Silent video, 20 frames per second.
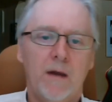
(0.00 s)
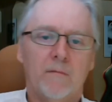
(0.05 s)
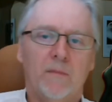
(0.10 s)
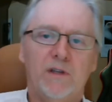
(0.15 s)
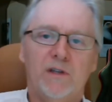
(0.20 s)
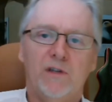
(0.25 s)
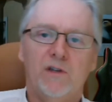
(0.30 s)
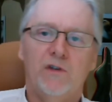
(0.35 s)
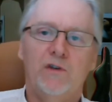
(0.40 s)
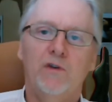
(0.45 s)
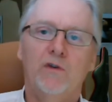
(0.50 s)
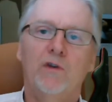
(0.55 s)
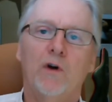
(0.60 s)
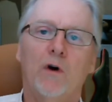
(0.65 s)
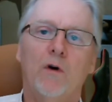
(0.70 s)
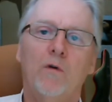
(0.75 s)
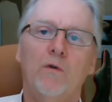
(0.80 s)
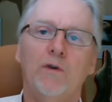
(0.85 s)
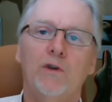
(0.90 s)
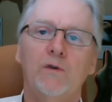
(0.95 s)
But did you
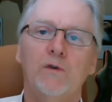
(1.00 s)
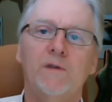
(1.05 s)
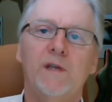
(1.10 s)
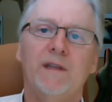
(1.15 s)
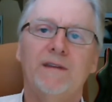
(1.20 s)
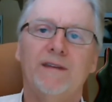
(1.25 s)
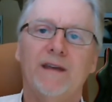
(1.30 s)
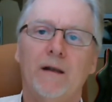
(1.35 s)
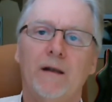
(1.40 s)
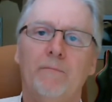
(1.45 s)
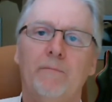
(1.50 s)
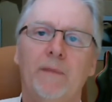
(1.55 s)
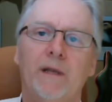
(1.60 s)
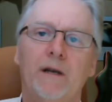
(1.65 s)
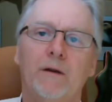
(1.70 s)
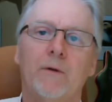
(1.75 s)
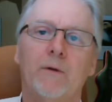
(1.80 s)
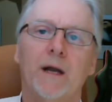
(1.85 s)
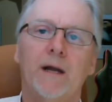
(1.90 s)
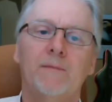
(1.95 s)
know using 10
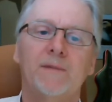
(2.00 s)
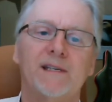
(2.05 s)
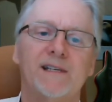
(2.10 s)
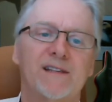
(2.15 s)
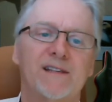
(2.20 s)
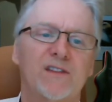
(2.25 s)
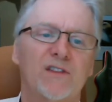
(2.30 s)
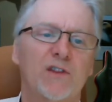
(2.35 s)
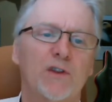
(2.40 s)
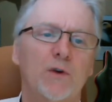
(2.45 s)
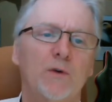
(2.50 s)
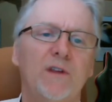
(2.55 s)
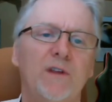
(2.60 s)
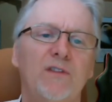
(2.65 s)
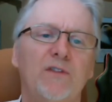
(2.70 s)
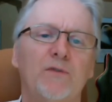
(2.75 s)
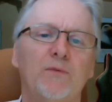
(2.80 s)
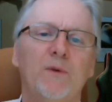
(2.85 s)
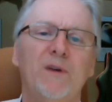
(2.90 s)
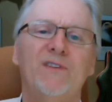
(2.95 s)
milligrams is
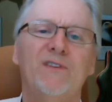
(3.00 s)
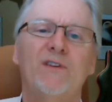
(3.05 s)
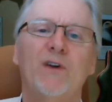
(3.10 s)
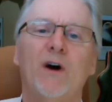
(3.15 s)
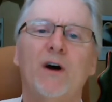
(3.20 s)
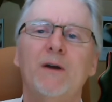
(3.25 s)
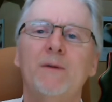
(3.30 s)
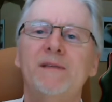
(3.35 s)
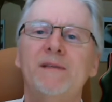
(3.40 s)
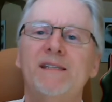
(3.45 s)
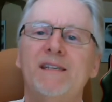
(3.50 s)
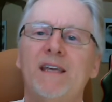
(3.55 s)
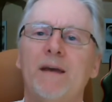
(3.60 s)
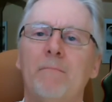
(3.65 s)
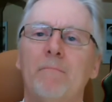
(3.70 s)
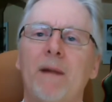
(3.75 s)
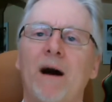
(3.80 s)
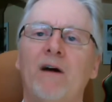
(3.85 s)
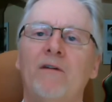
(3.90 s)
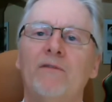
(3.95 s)
33 times the
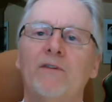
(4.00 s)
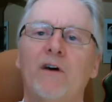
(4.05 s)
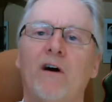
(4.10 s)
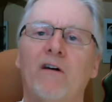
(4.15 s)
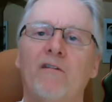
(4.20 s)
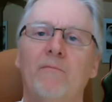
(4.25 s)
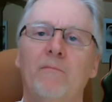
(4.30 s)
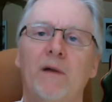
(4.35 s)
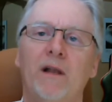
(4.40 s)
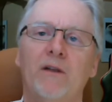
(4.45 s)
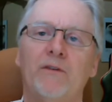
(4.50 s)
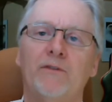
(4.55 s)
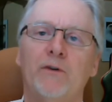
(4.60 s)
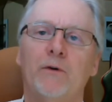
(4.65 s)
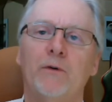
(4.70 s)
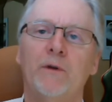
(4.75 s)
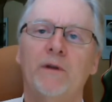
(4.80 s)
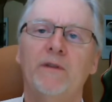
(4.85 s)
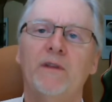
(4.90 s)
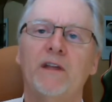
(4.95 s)
amount of
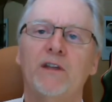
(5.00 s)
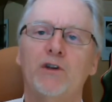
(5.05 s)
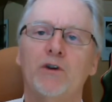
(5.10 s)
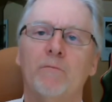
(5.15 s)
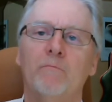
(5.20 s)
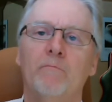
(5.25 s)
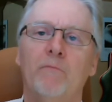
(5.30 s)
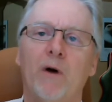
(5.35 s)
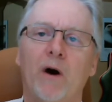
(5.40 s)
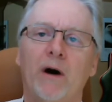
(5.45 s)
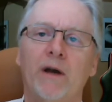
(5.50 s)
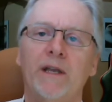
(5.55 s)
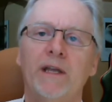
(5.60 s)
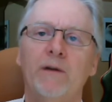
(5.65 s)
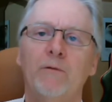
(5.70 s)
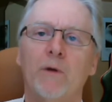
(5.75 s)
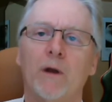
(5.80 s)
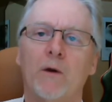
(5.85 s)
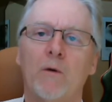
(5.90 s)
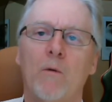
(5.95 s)
melatonin that your
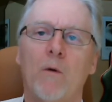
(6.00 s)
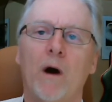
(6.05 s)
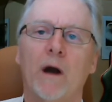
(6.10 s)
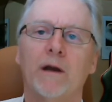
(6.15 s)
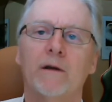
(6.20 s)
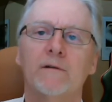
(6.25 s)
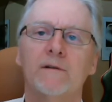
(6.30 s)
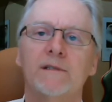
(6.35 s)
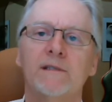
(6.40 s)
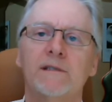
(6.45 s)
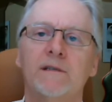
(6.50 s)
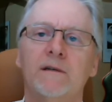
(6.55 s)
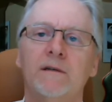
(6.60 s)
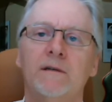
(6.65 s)
body requires?